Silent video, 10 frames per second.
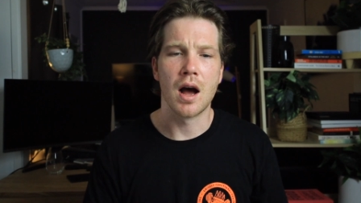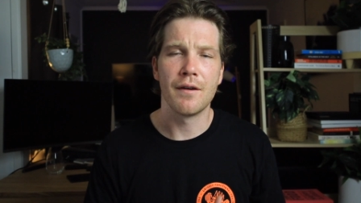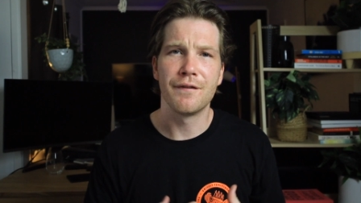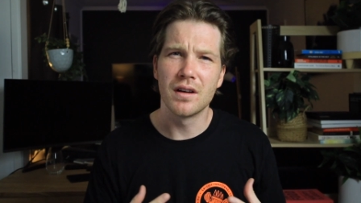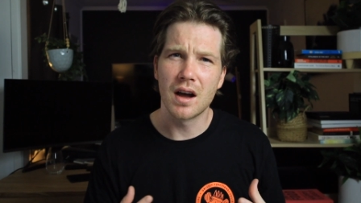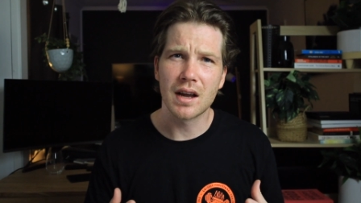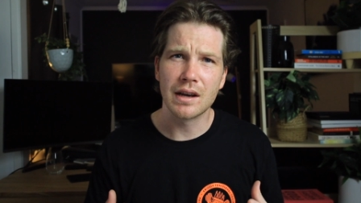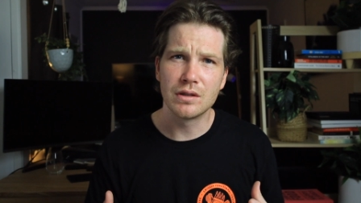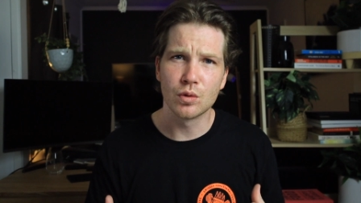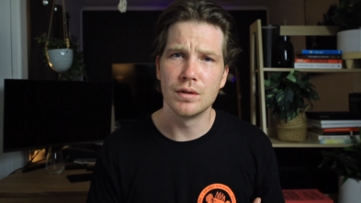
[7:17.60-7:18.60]
I feel like I
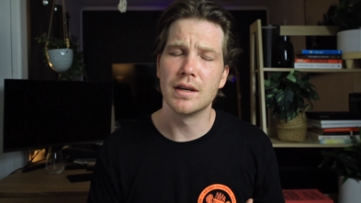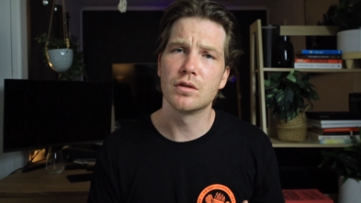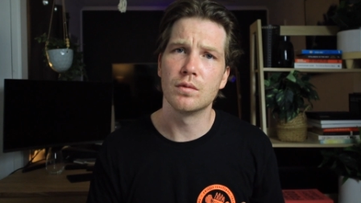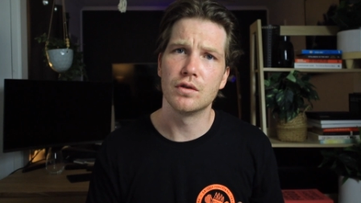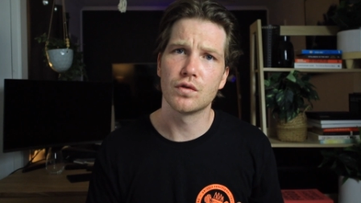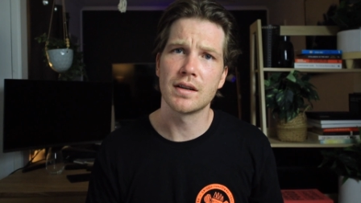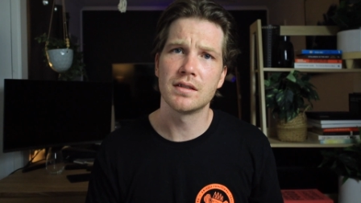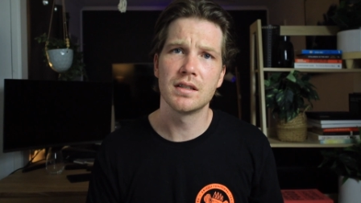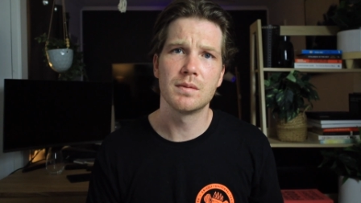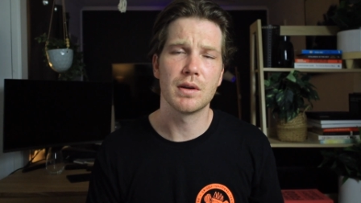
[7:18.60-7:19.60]
do need to address
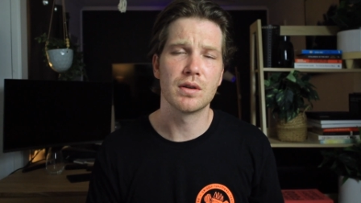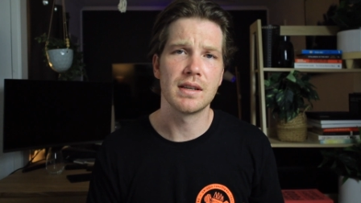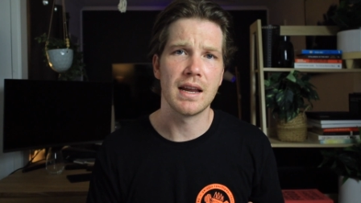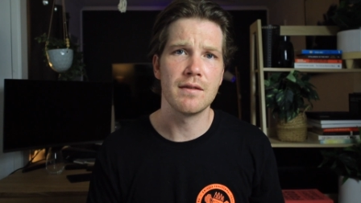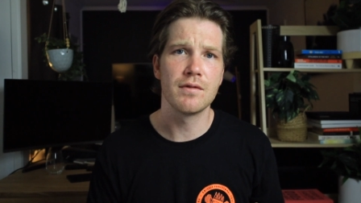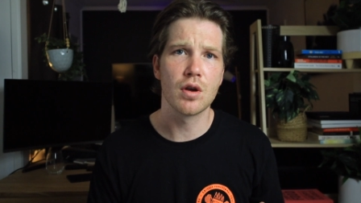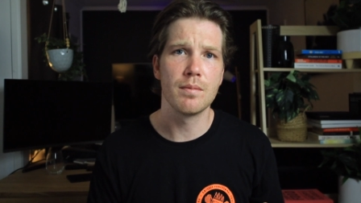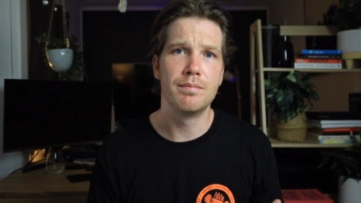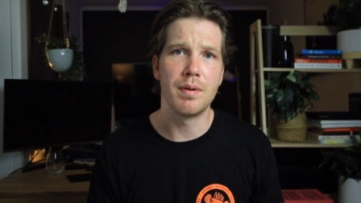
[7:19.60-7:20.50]
this because even though